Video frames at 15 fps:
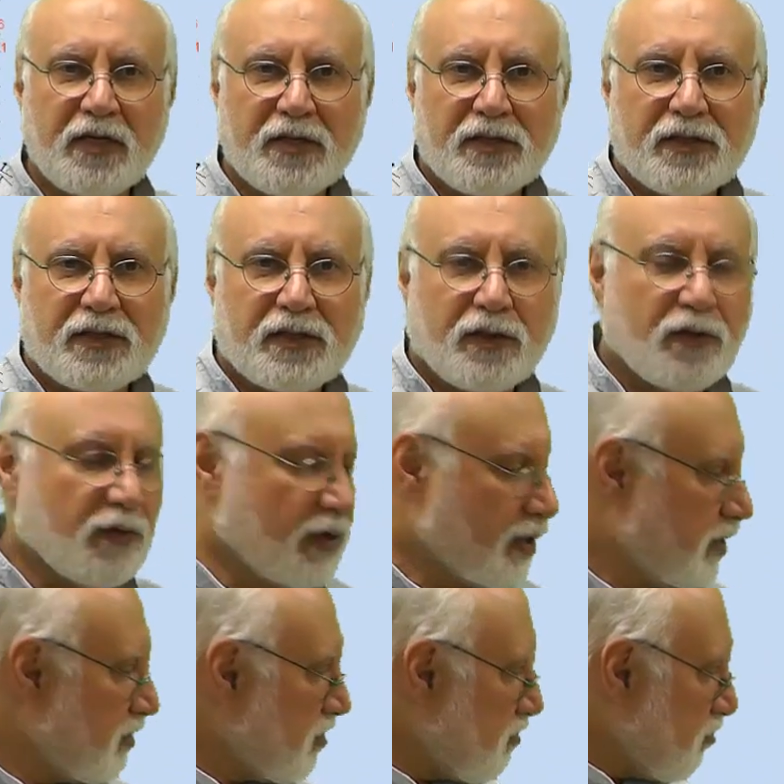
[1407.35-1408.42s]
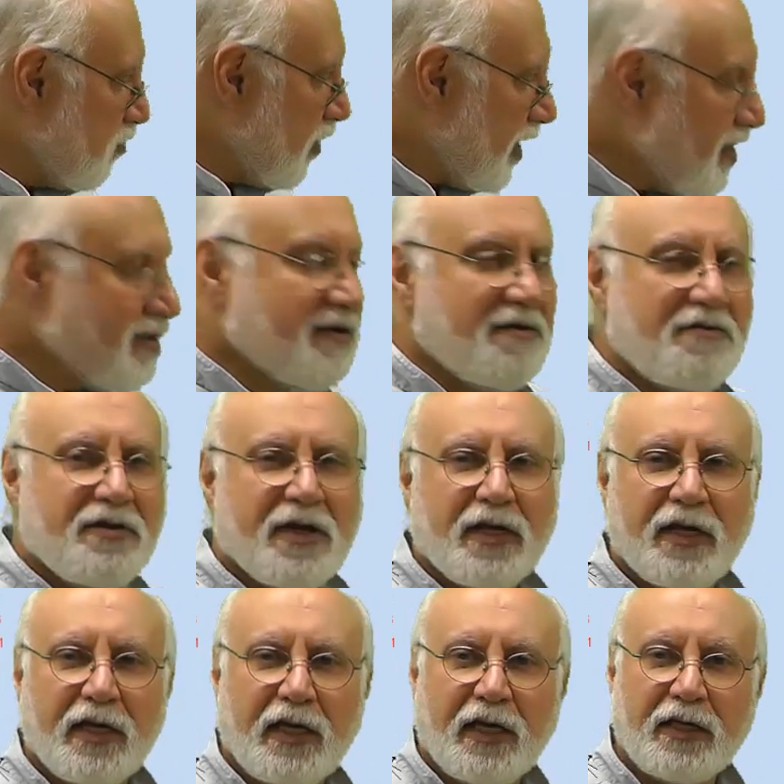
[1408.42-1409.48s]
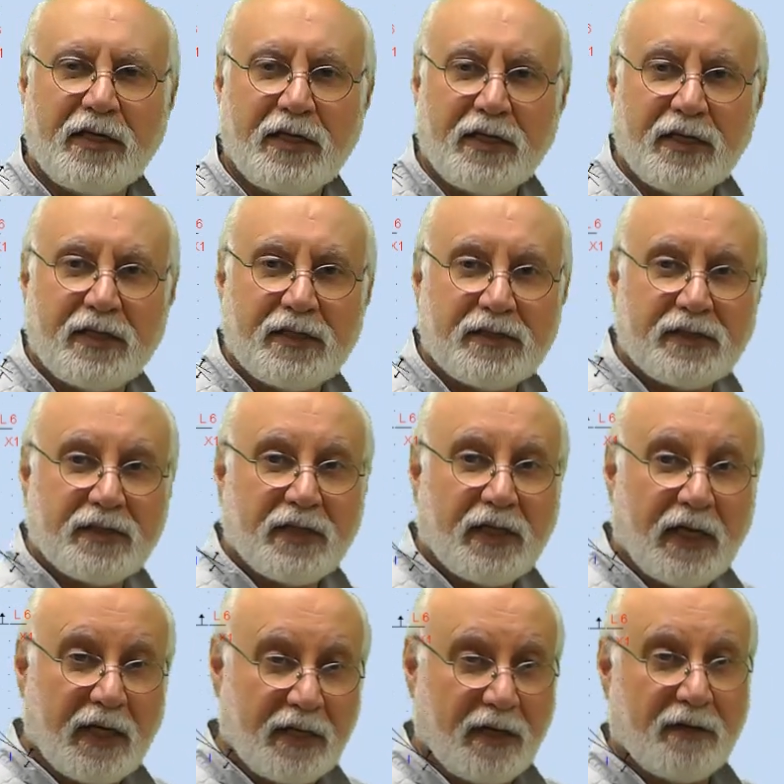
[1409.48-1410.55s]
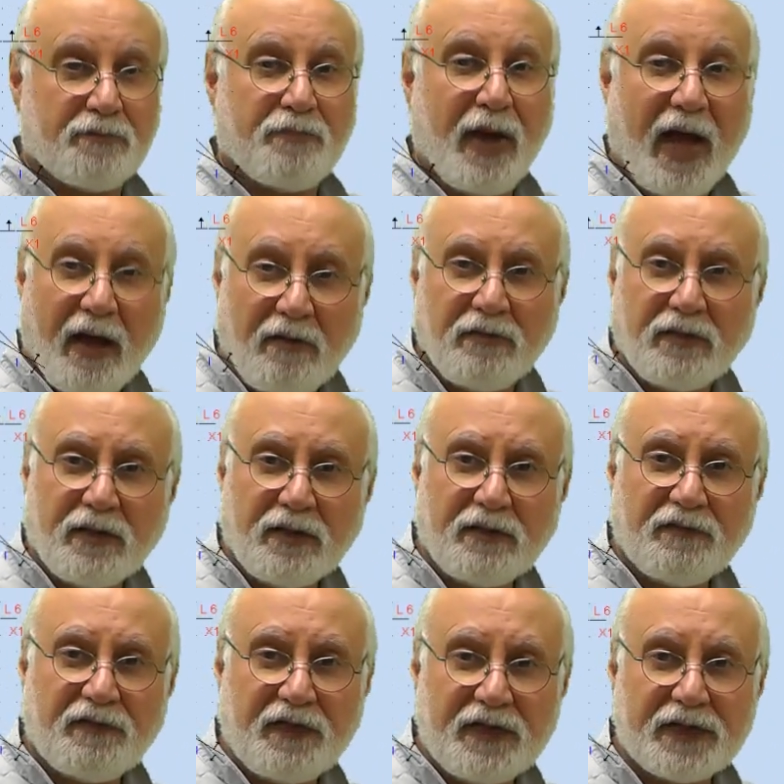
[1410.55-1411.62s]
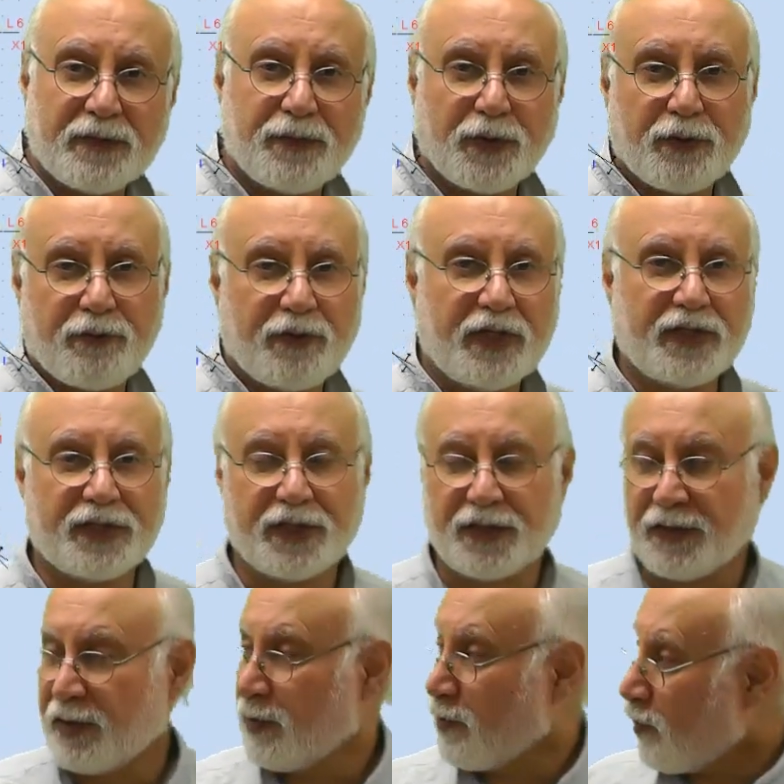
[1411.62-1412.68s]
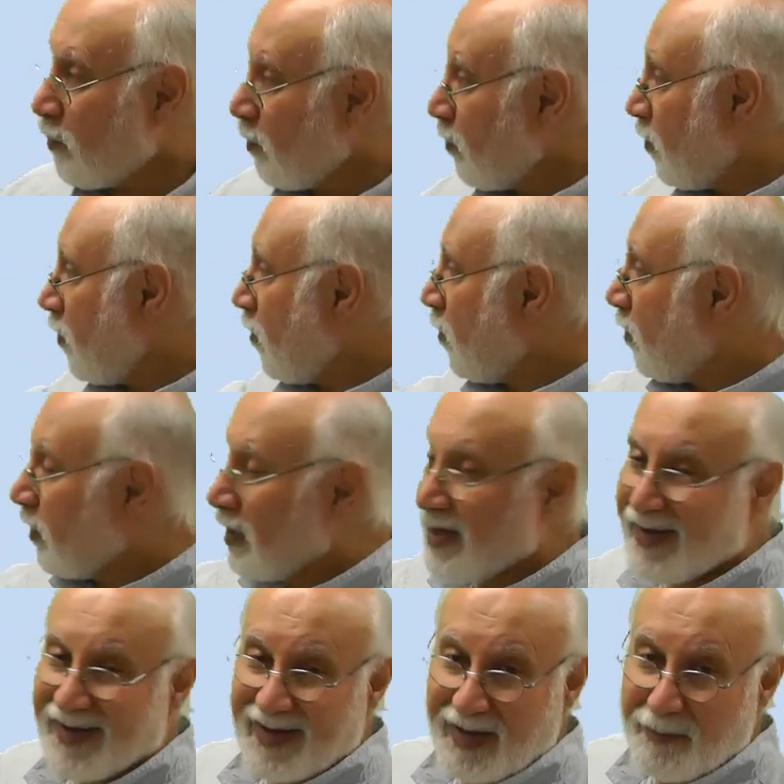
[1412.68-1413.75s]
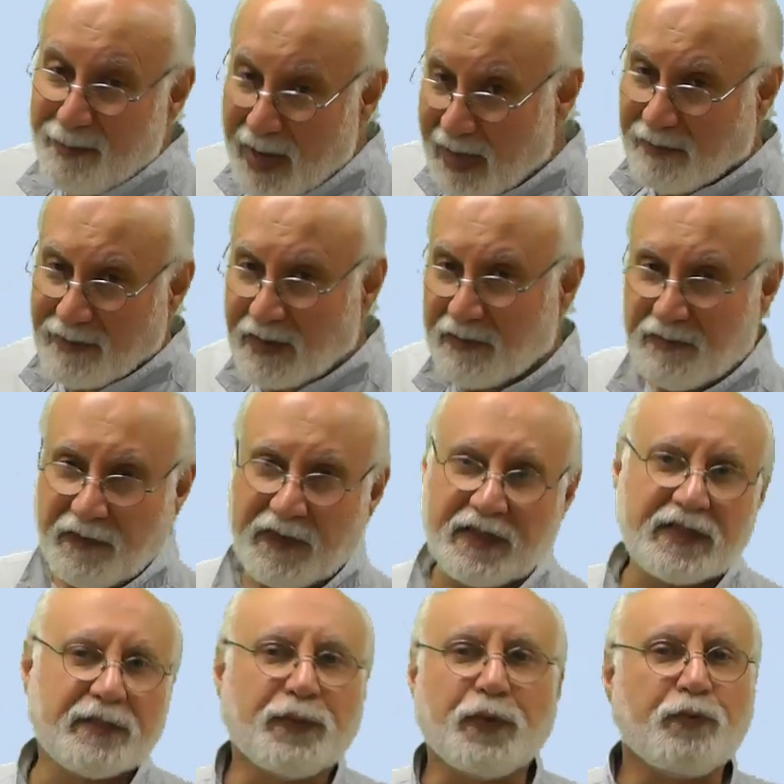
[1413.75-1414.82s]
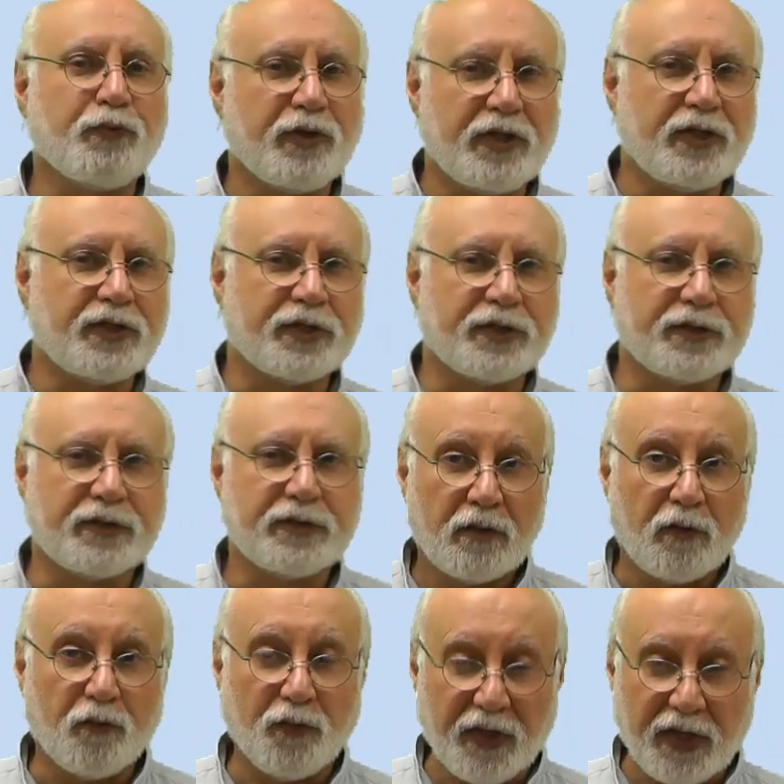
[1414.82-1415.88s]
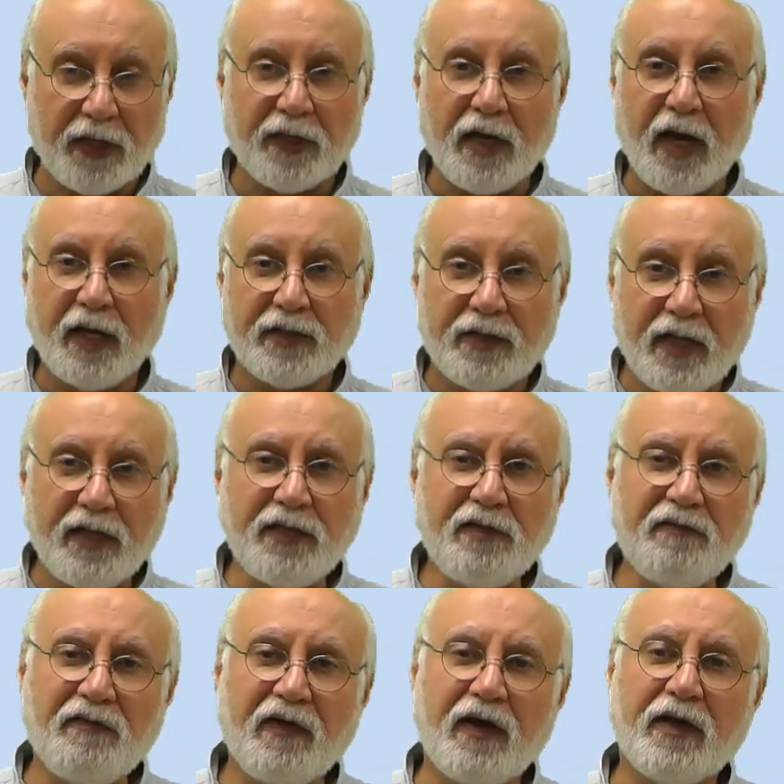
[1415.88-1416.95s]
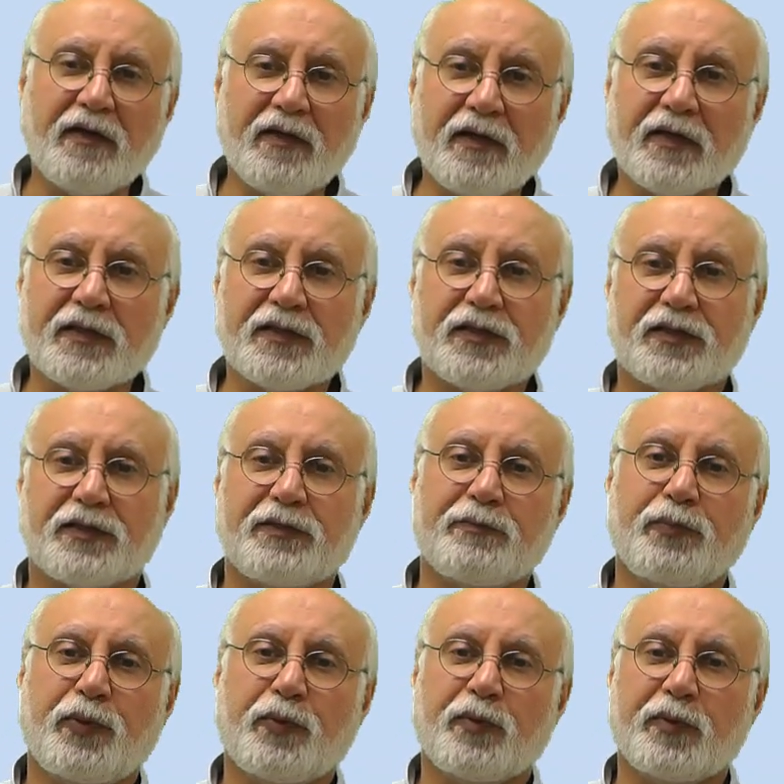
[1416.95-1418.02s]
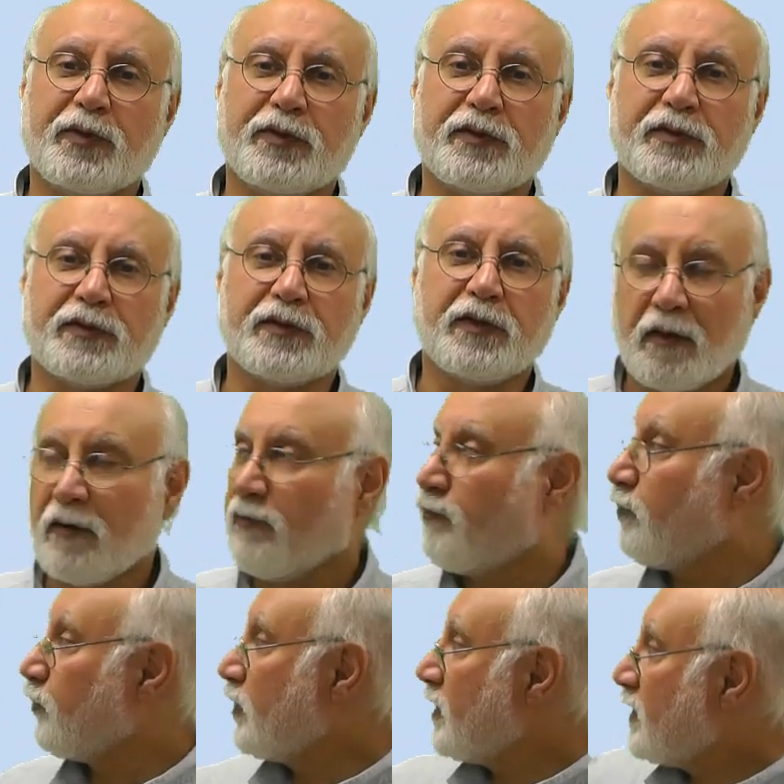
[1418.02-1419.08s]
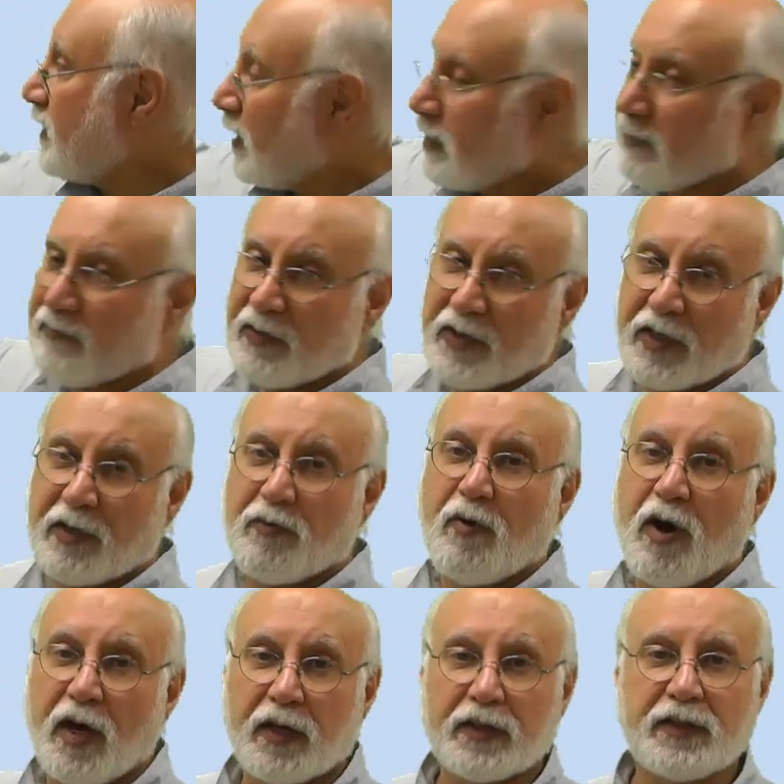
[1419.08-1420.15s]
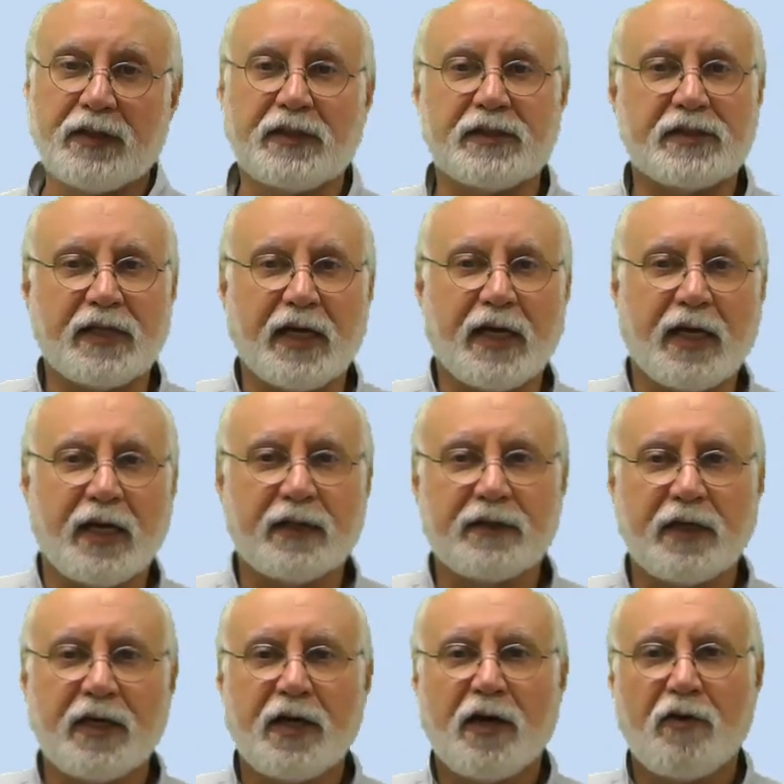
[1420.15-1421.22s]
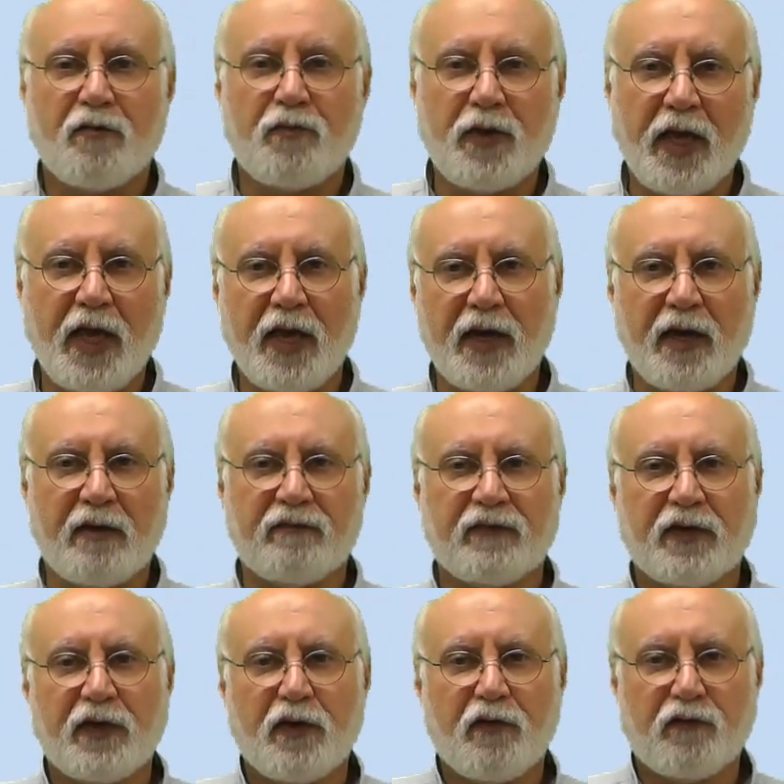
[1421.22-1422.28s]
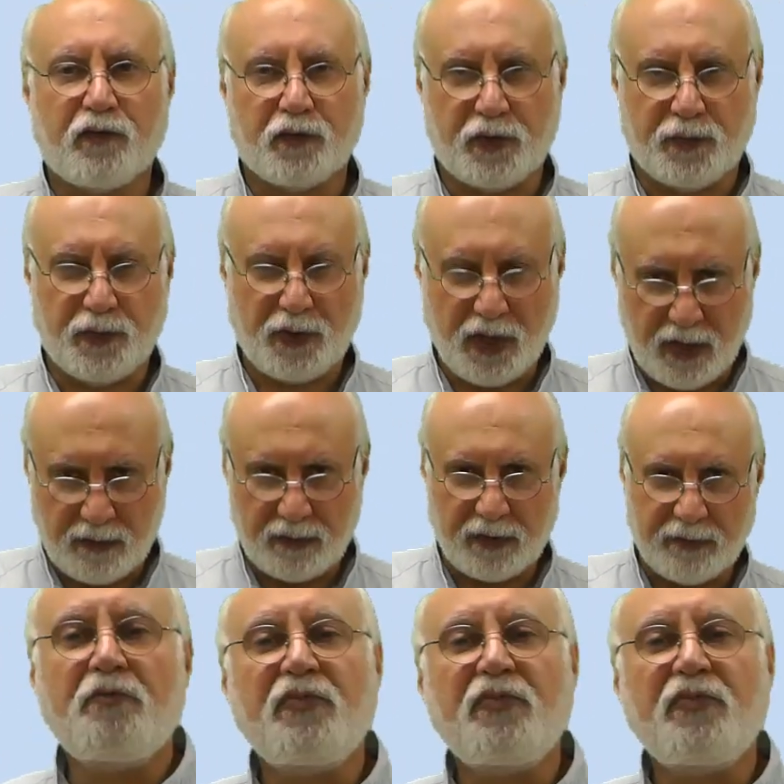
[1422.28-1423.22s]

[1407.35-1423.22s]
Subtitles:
So whether it is an unbounded feasible region or a bounded feasible region, we can identify the extreme points for the set of inequalities that we have for the problem.